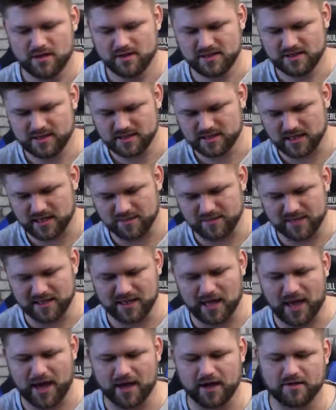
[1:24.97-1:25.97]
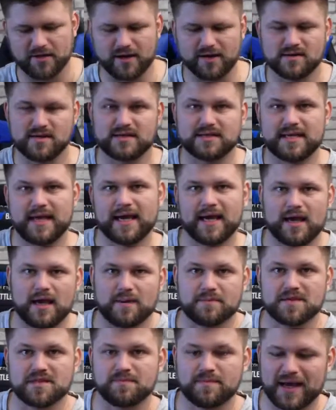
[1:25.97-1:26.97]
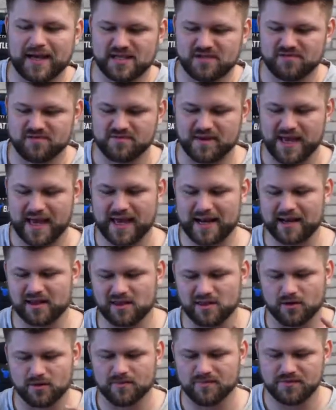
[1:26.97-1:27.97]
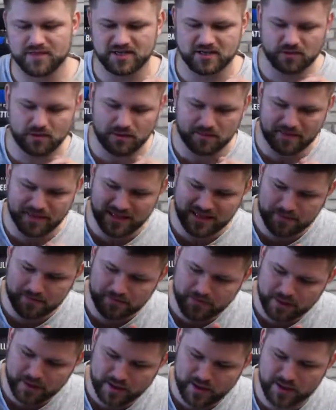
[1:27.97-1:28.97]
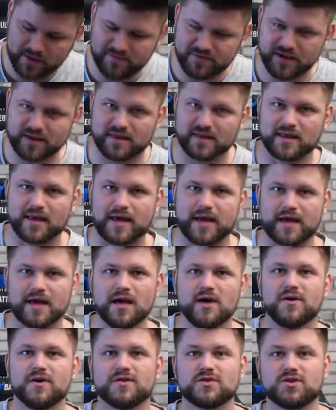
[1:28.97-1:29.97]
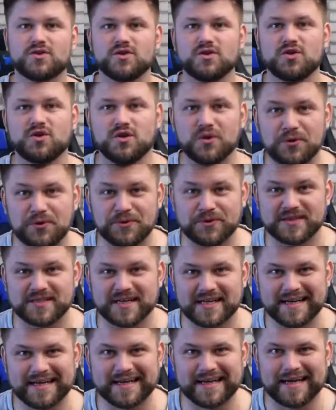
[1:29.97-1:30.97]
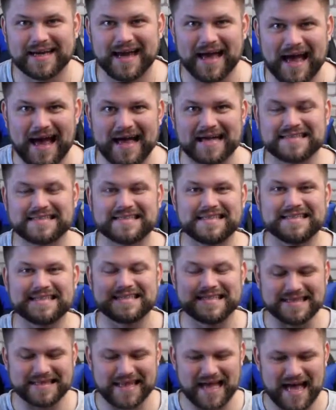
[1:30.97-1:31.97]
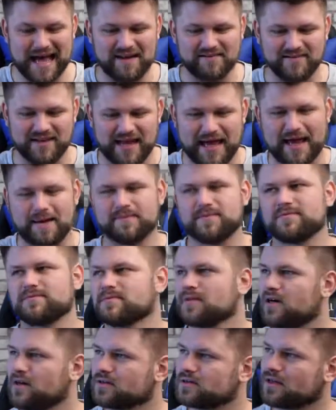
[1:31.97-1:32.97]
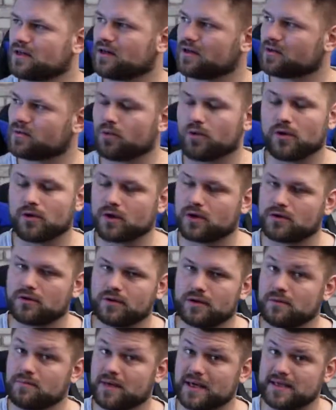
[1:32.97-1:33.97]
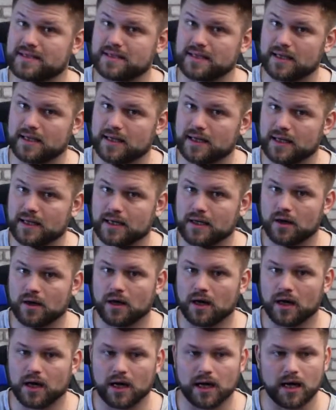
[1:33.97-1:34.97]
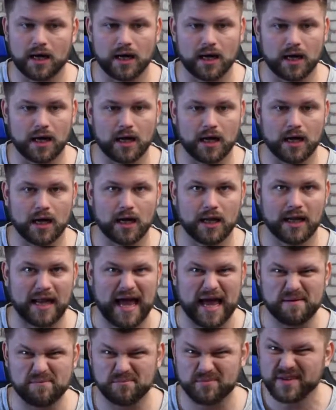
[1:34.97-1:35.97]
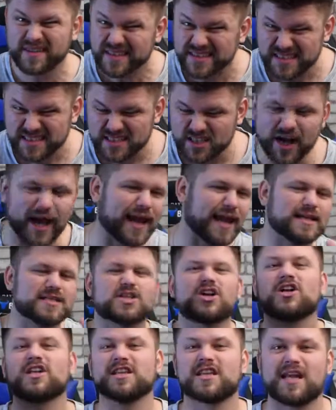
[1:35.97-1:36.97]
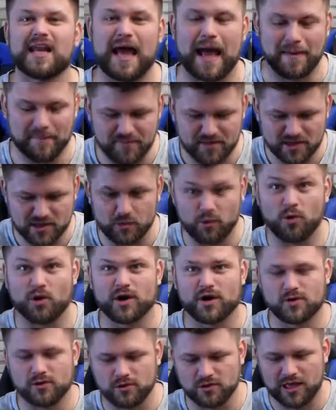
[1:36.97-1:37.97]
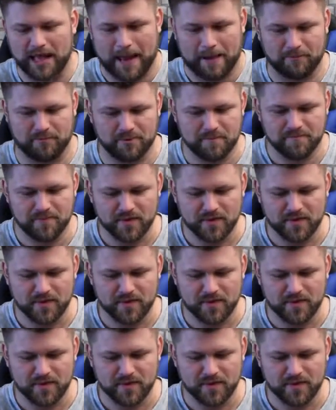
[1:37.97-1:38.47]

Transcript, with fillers: this has kind of been lying around and taking up space for me, and I thought this would be the perfect thing to use as this lava lamp. Oh god, water cooling P C uh, lamp. Okay, let's call it the lamp, the water cooled lamp.